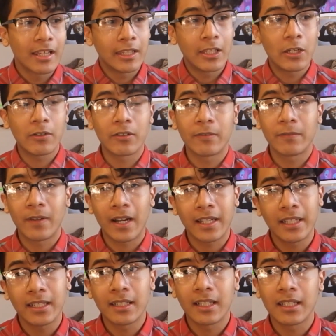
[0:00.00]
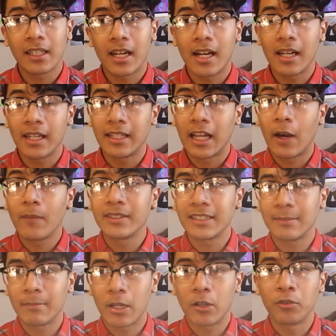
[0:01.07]
they were fighting a lot, and I was
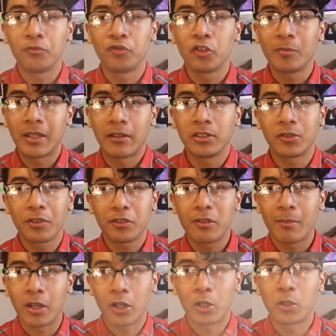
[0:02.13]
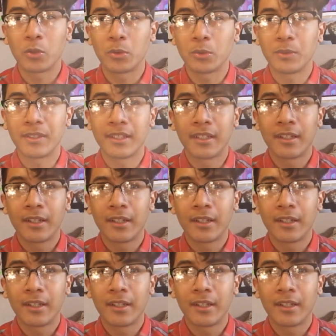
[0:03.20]
in my own room and I was going through my own